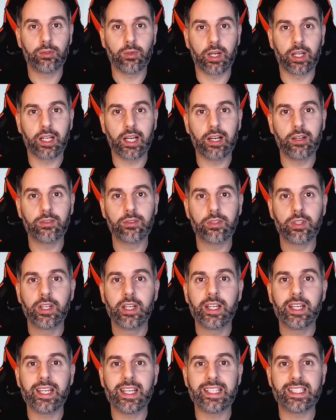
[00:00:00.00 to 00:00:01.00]
account
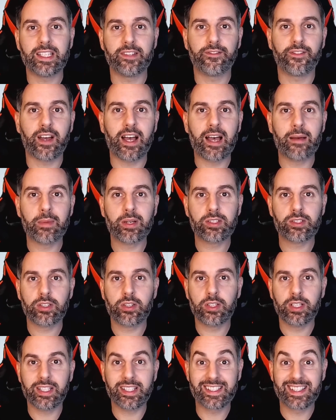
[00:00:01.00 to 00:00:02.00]
is if
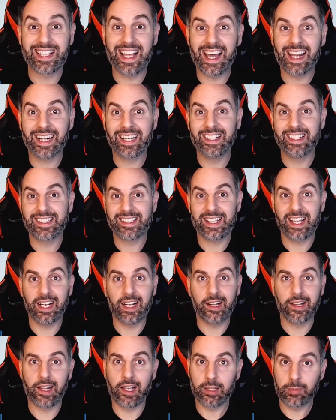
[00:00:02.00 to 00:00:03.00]
Amazon is directly
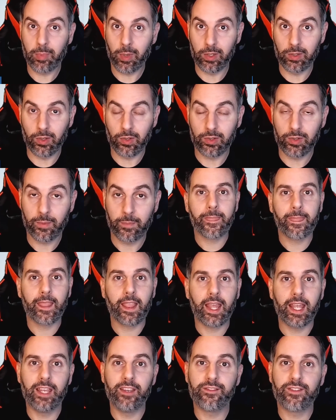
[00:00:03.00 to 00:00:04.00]
selling that product.
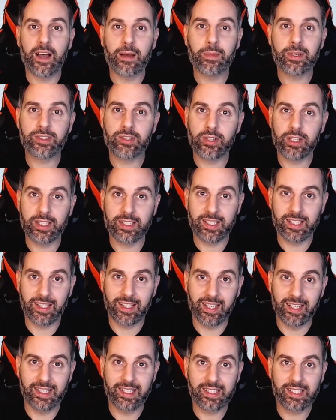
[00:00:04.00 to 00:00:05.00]
If Amazon is in
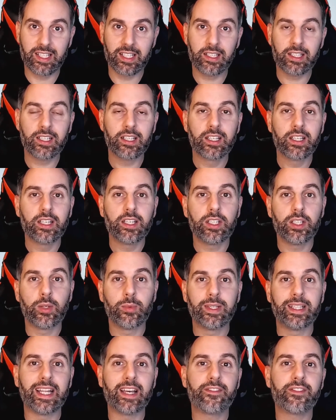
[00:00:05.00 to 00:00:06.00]
the listing, you
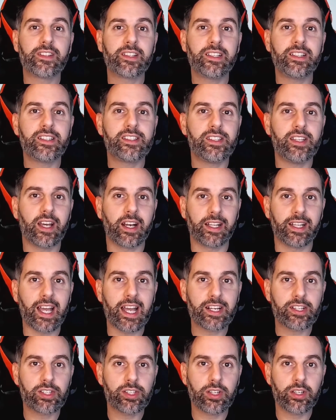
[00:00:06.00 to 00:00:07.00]
will definitely see a
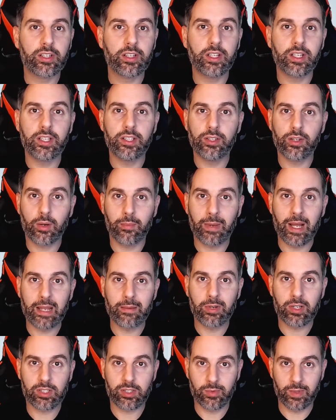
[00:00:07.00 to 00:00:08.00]
reduction in your buy
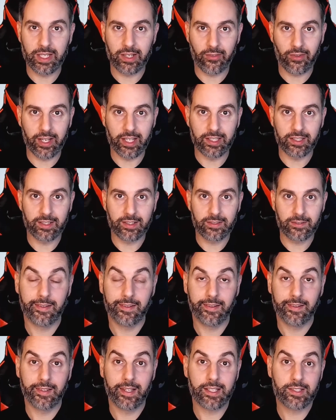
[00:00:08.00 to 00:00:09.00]
box win rate.
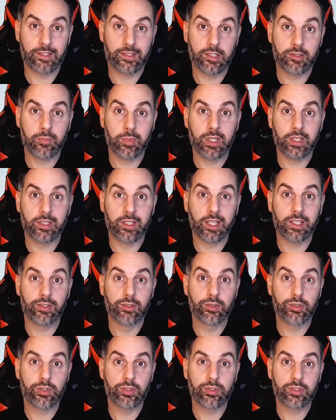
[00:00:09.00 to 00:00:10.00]
Does this mean
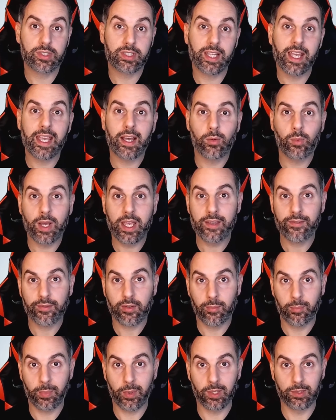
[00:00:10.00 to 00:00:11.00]
that you should stay away
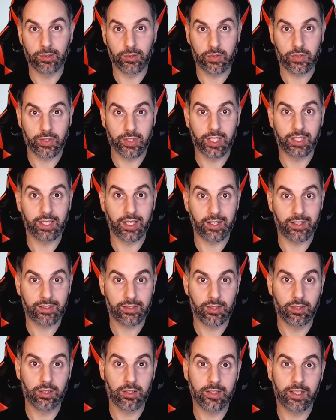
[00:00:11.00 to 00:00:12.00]
from products that are
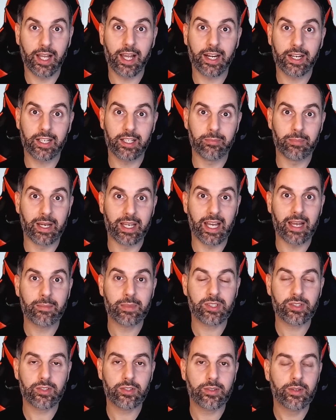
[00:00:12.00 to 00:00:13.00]
sold directly by
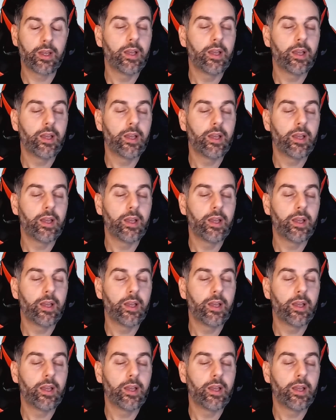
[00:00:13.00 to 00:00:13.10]
Amazon?